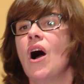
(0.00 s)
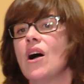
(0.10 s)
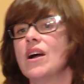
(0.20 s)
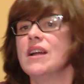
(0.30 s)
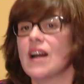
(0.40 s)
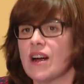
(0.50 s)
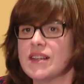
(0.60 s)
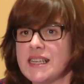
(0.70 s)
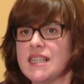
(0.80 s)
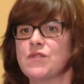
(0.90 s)

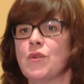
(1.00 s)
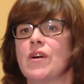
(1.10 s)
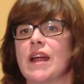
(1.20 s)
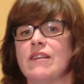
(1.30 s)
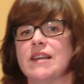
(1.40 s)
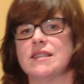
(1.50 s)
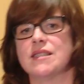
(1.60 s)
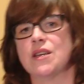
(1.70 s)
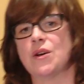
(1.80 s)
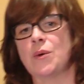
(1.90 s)
are these 4 areas.
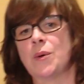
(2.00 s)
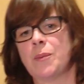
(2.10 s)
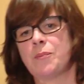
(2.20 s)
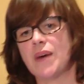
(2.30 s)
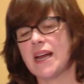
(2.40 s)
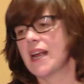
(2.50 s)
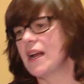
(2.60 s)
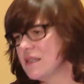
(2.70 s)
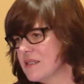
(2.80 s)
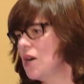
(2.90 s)
So
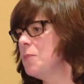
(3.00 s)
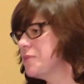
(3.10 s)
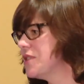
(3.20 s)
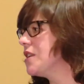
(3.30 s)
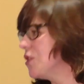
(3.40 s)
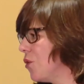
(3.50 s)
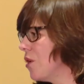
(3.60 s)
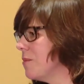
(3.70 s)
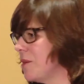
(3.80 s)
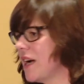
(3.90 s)
bringing us up to the
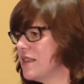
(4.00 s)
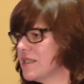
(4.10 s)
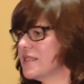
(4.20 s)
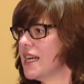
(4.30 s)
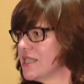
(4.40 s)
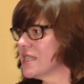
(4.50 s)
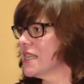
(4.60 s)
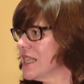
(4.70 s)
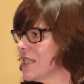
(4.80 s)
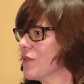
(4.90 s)
norm about
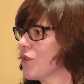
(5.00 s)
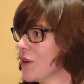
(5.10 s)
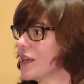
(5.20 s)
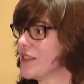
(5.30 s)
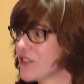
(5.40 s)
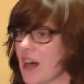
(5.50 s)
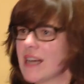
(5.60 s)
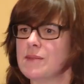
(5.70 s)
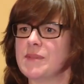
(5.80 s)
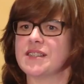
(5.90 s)
legislating for an
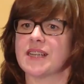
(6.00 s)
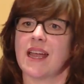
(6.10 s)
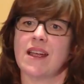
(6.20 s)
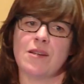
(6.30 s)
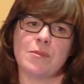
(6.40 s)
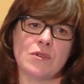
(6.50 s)
entitlement to care,